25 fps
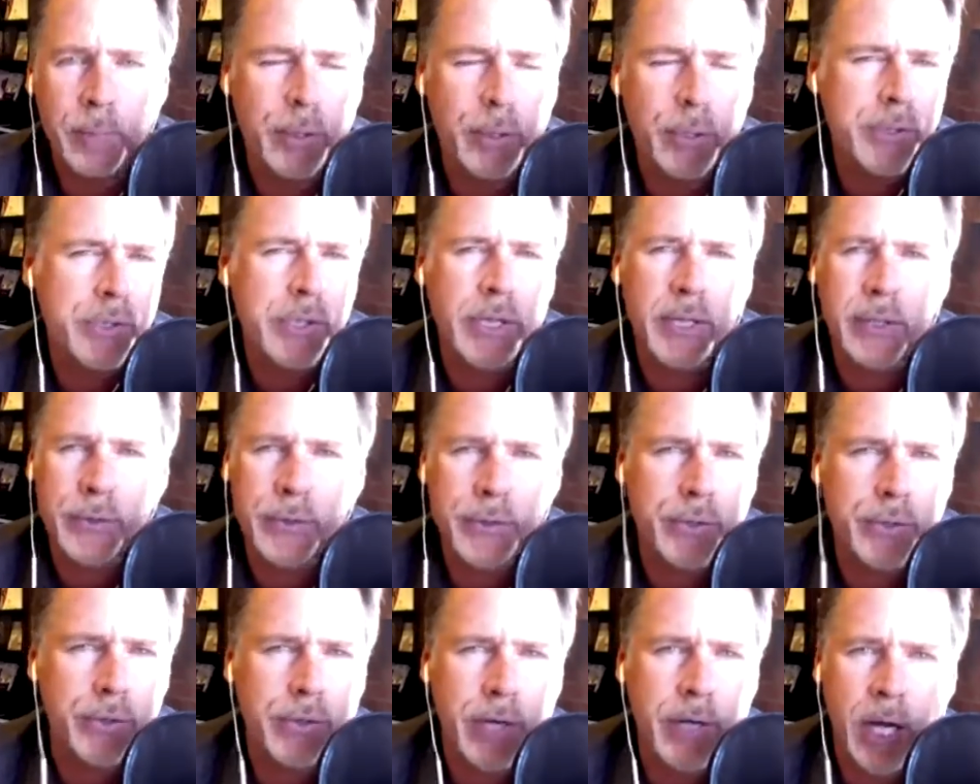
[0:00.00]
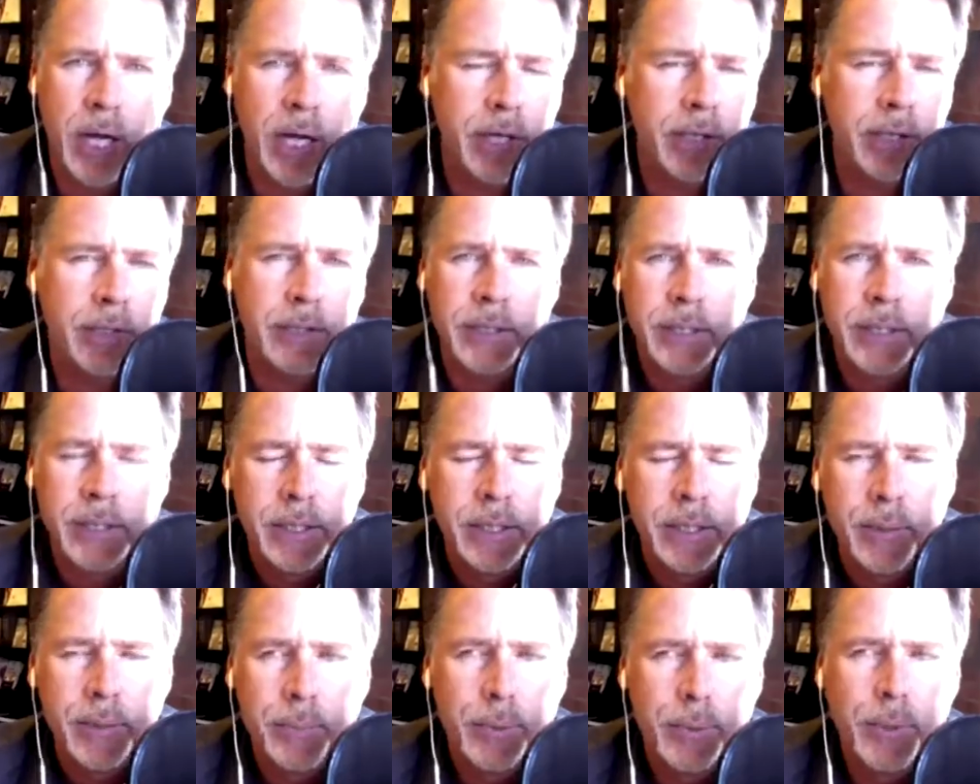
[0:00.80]
Book sales are not
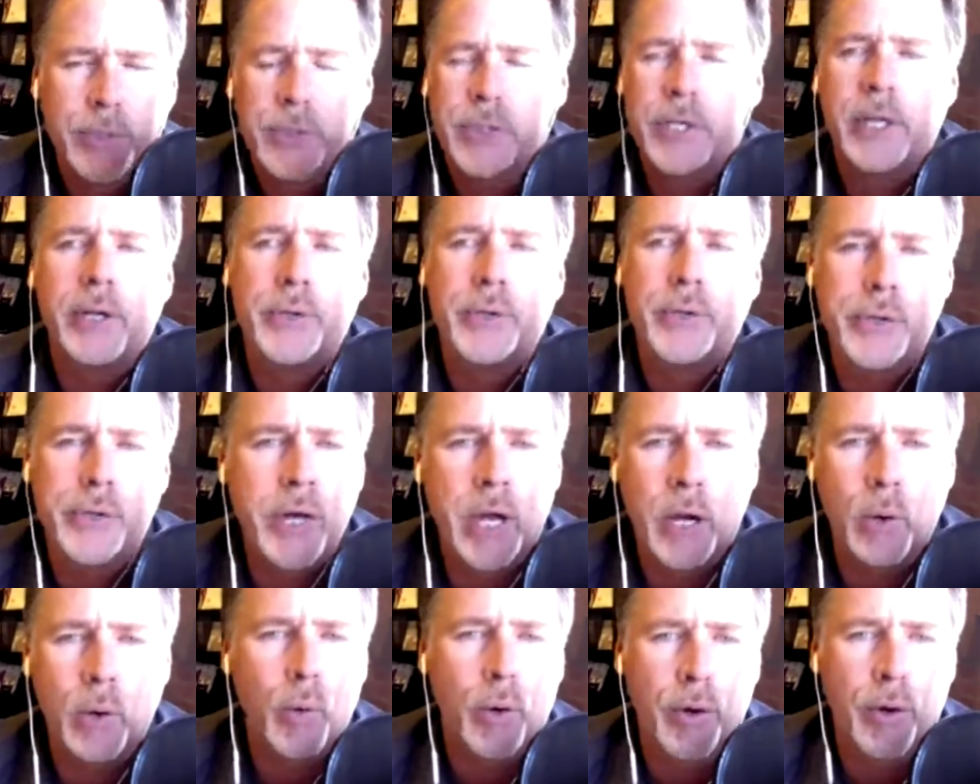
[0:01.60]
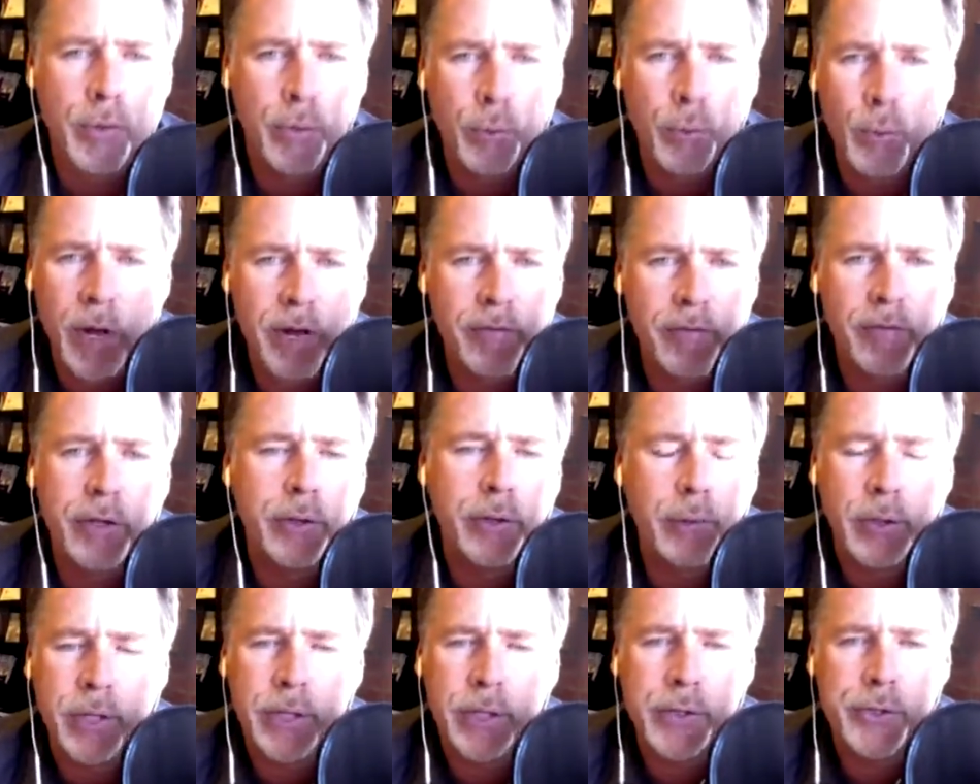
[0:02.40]
where the
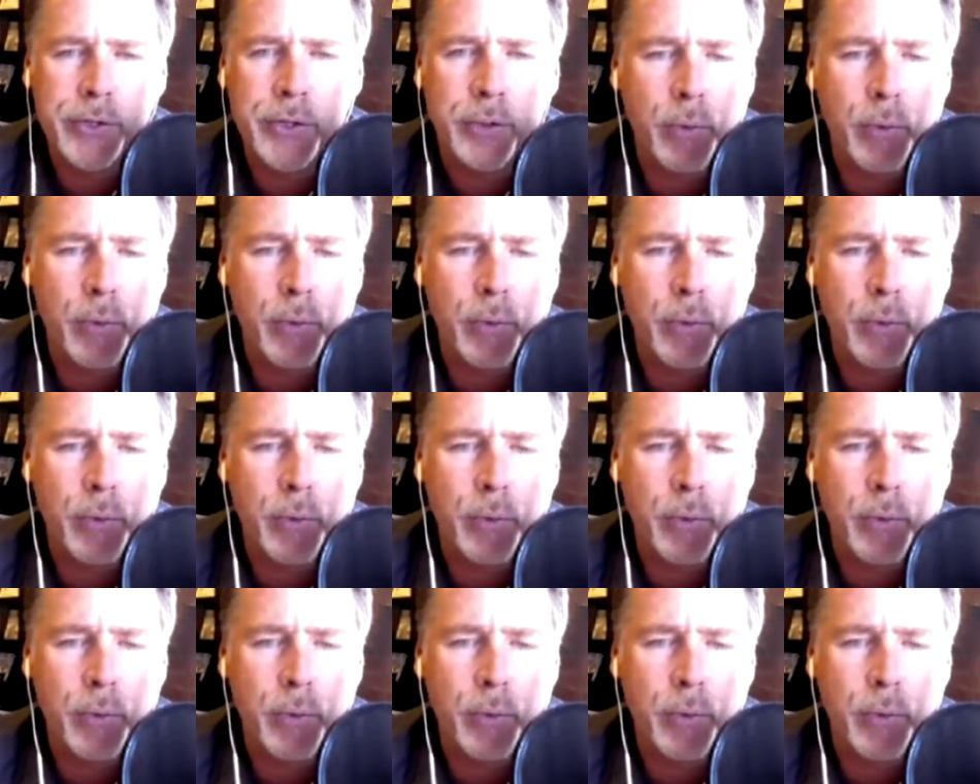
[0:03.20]
revenue is.